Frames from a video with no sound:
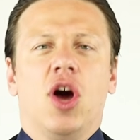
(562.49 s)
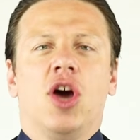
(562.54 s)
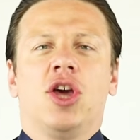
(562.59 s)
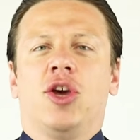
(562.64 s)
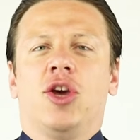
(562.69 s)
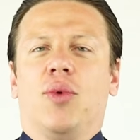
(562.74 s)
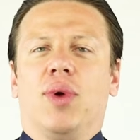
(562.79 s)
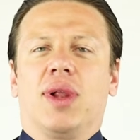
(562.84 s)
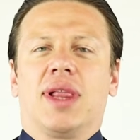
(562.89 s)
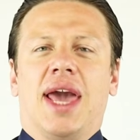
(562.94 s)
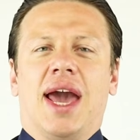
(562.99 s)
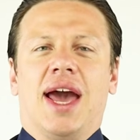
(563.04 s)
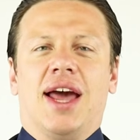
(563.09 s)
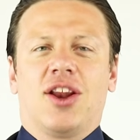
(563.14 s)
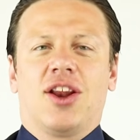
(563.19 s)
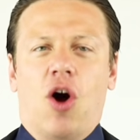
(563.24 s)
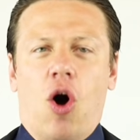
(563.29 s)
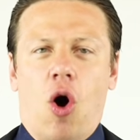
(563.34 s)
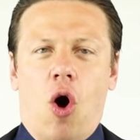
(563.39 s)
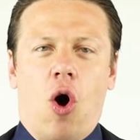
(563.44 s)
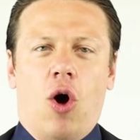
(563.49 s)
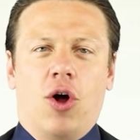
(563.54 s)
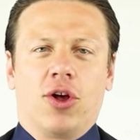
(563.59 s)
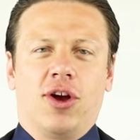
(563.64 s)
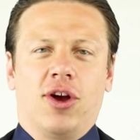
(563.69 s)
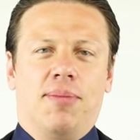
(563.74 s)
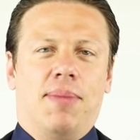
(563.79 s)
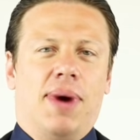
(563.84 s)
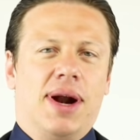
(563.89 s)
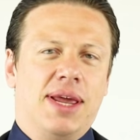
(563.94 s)
you will get all
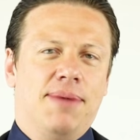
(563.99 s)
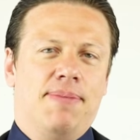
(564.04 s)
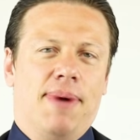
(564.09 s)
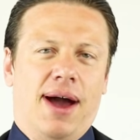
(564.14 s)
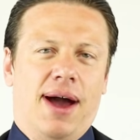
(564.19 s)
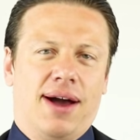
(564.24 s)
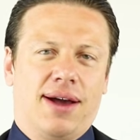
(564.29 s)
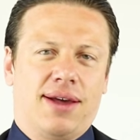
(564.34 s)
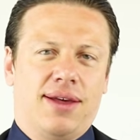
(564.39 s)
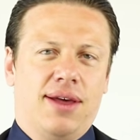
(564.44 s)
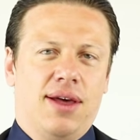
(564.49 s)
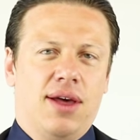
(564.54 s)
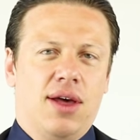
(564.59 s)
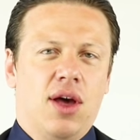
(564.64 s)
your money back.